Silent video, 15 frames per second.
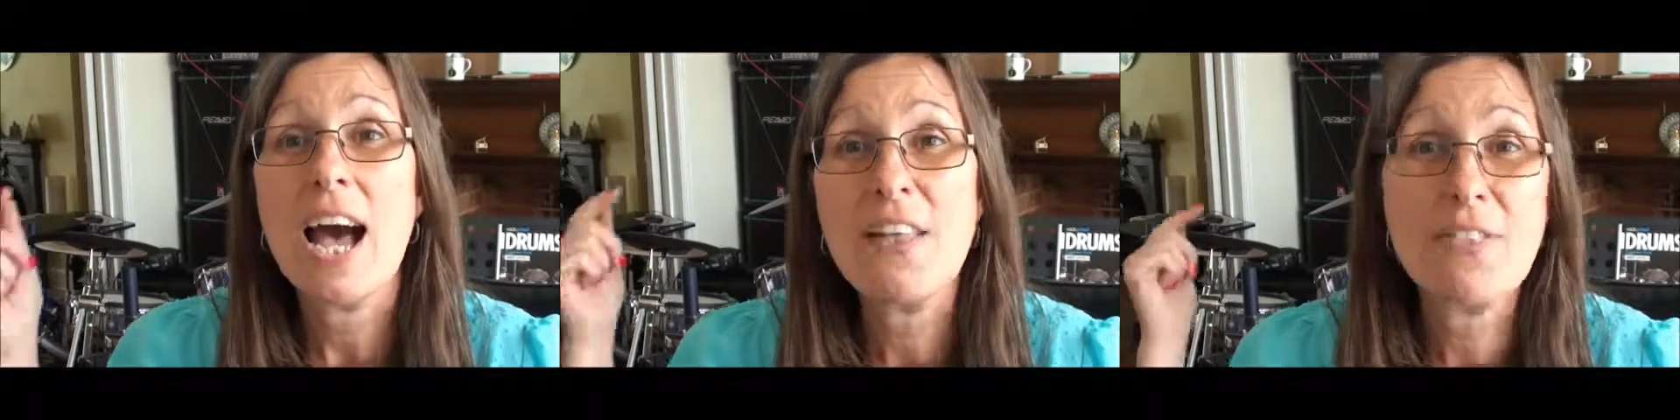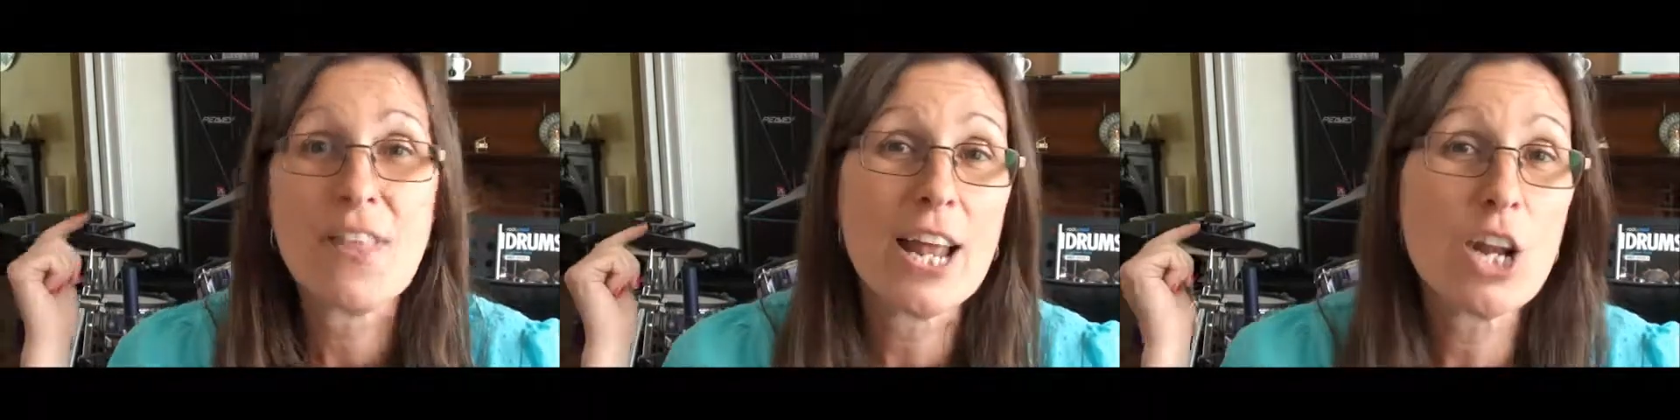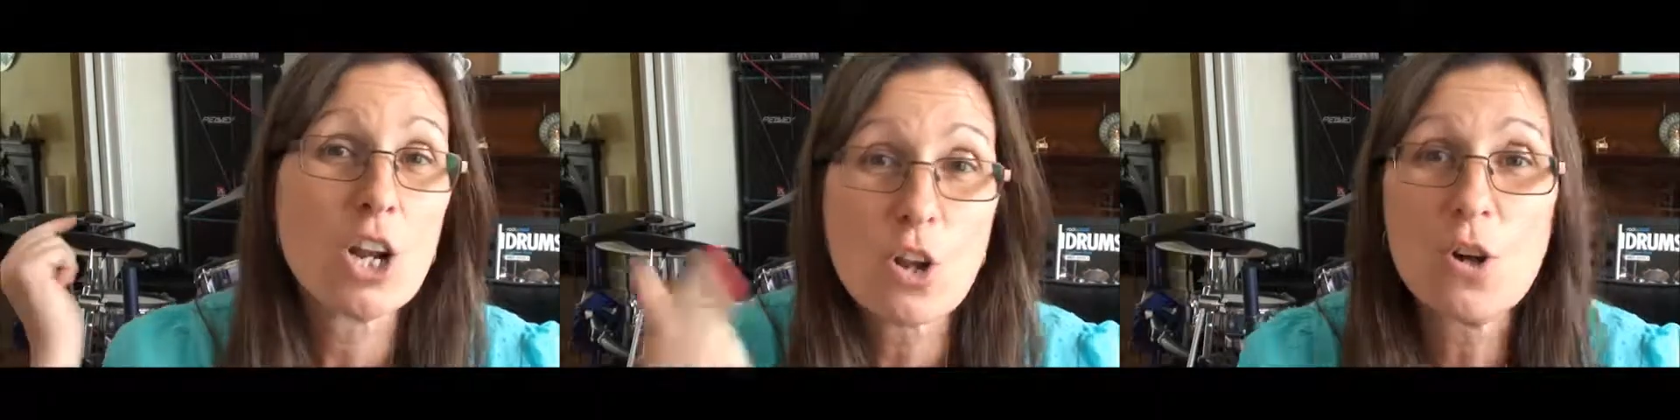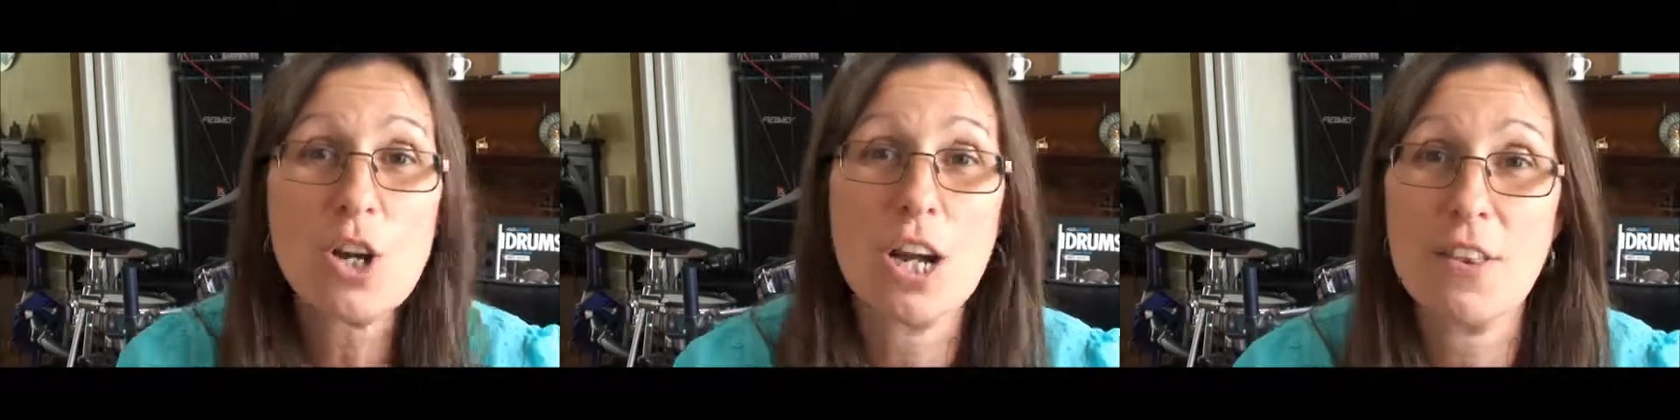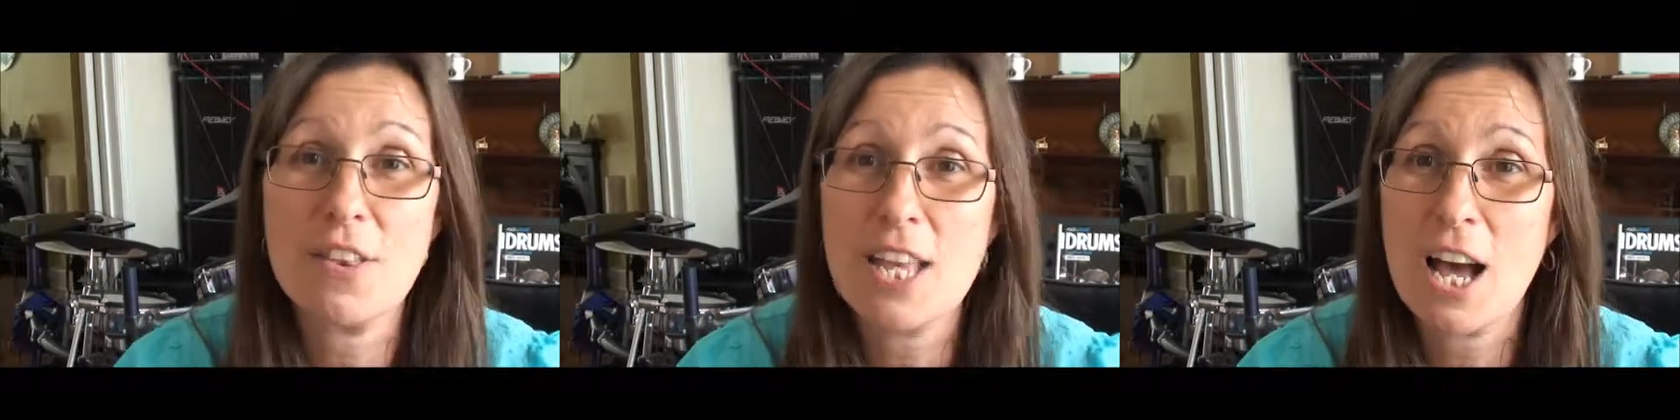and then
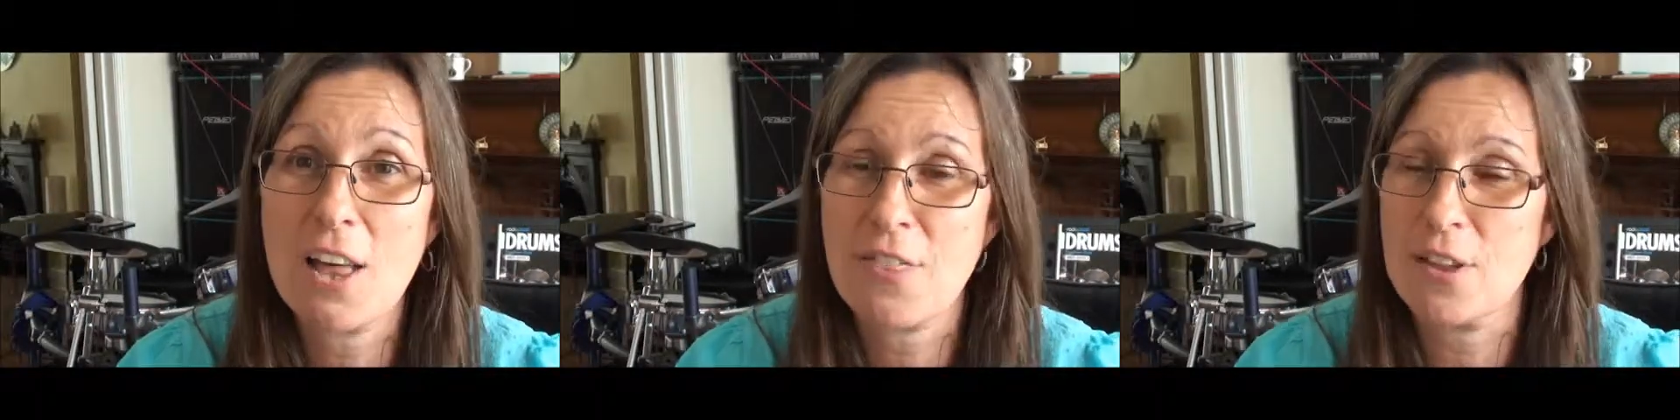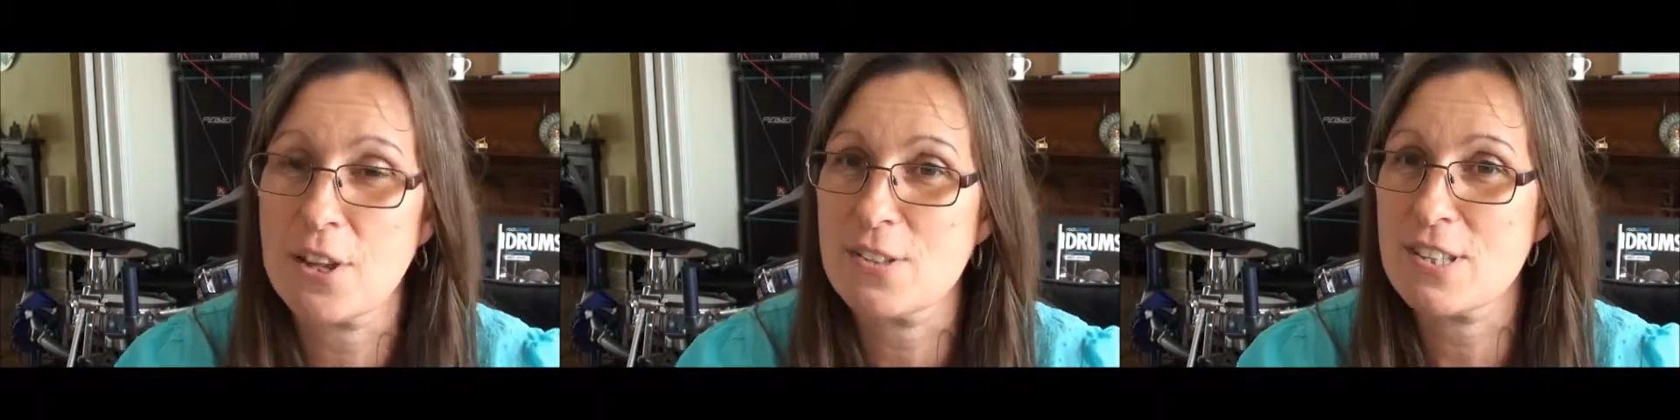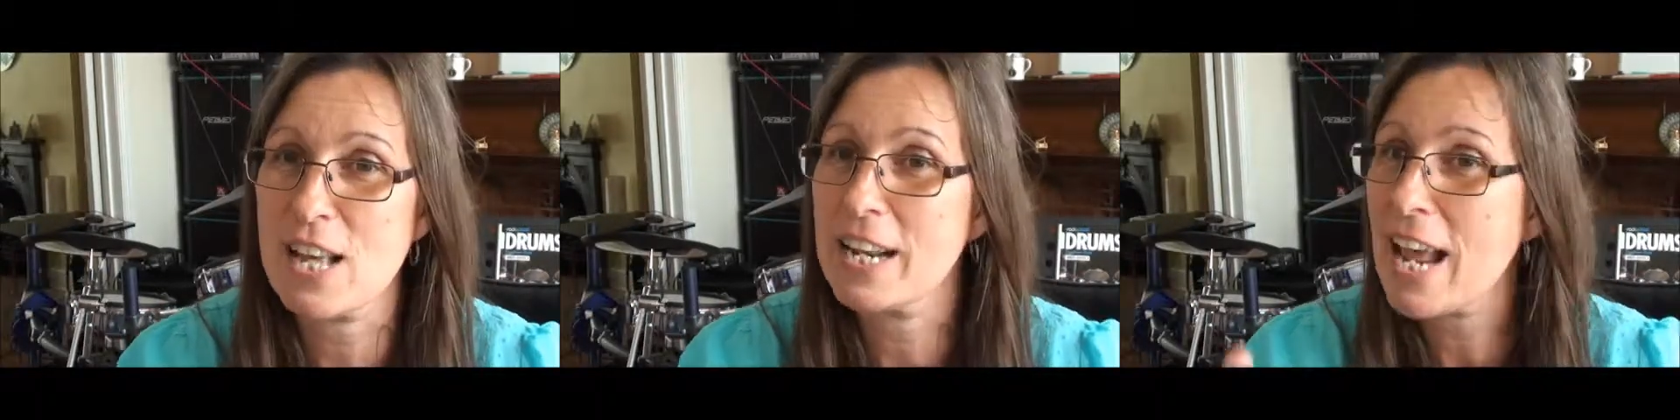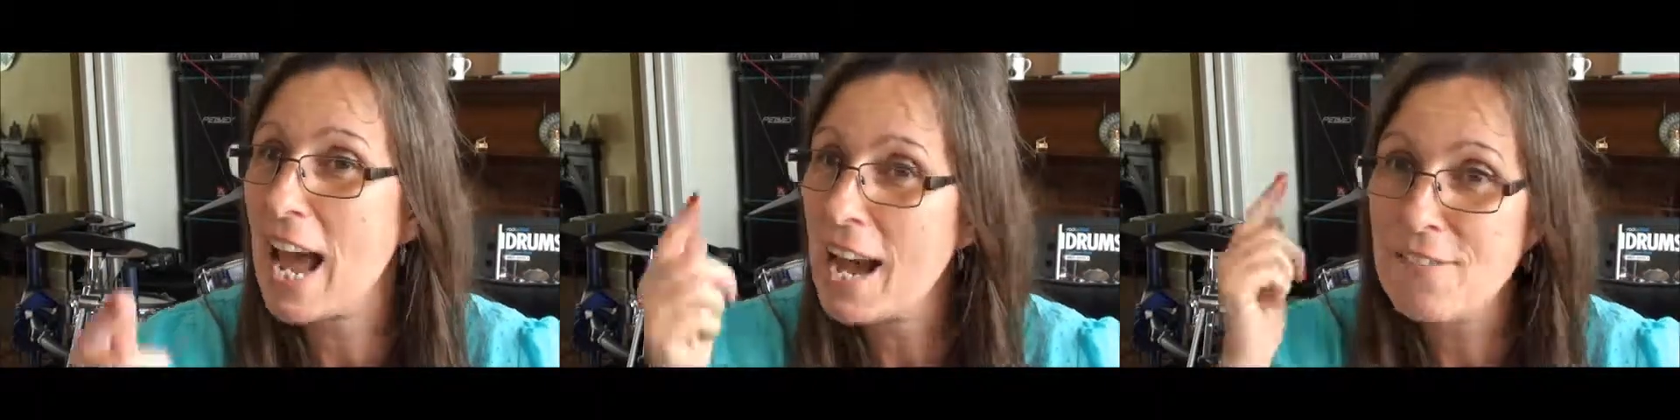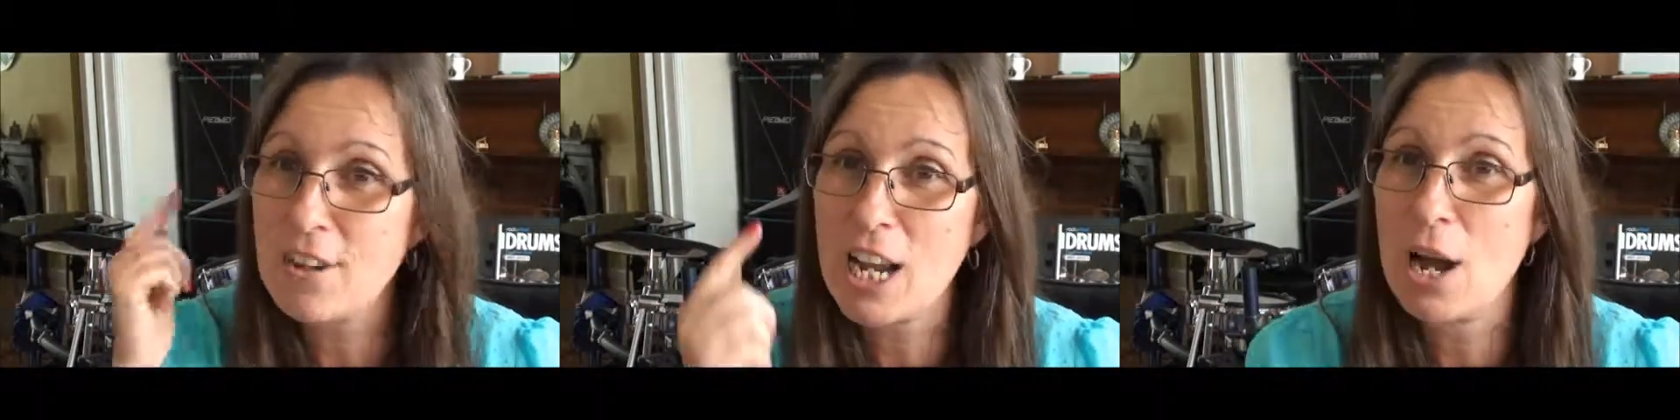look at the others and
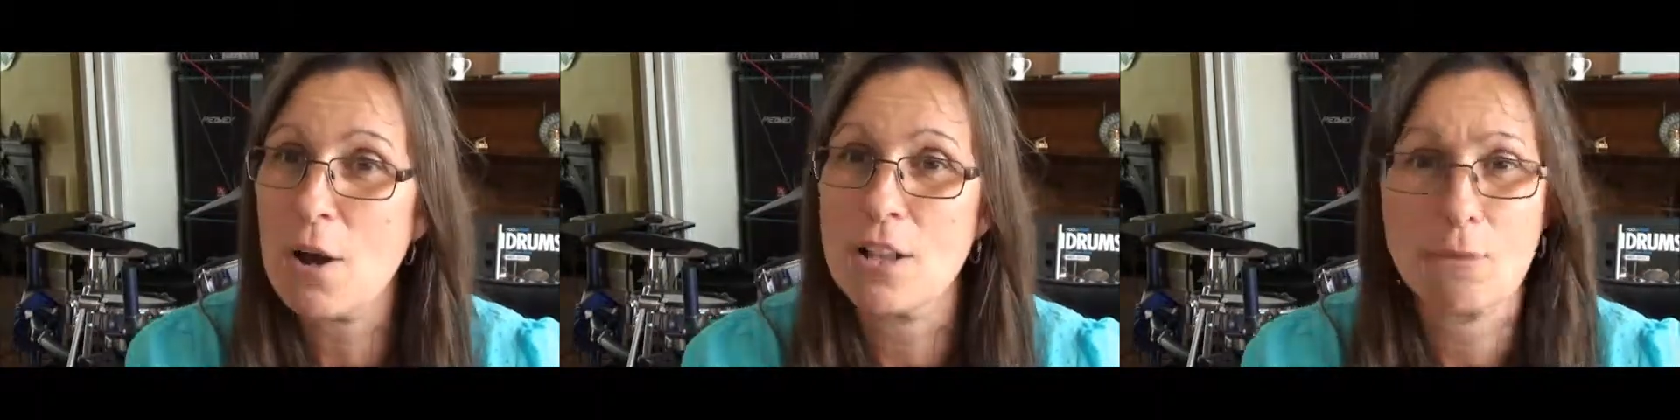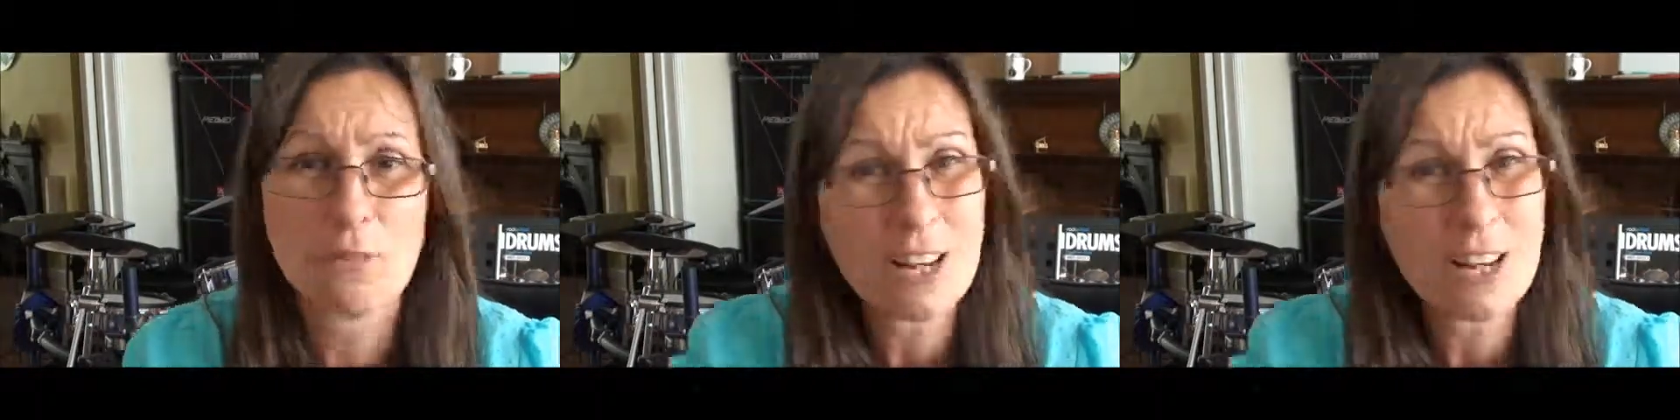have a go at them.